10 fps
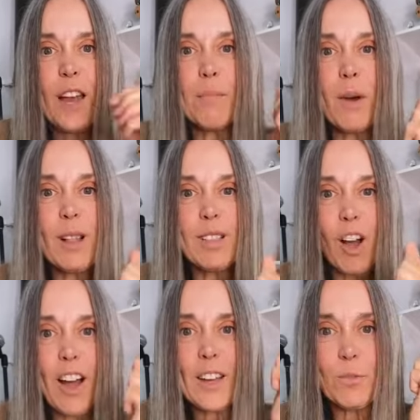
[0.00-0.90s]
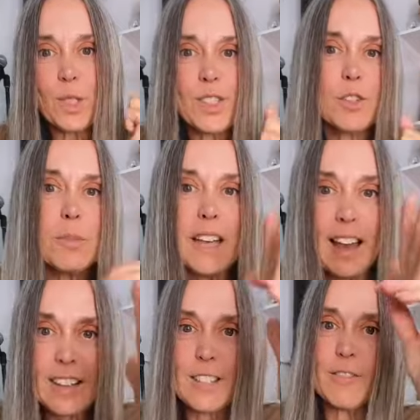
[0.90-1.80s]
that my light was to be
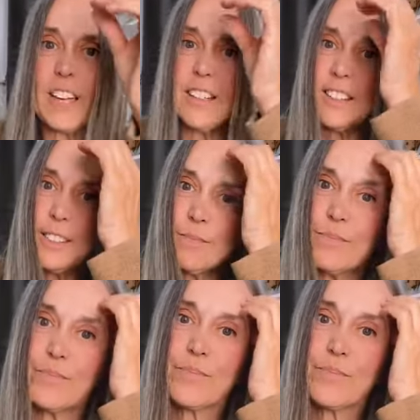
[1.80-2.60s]
activated.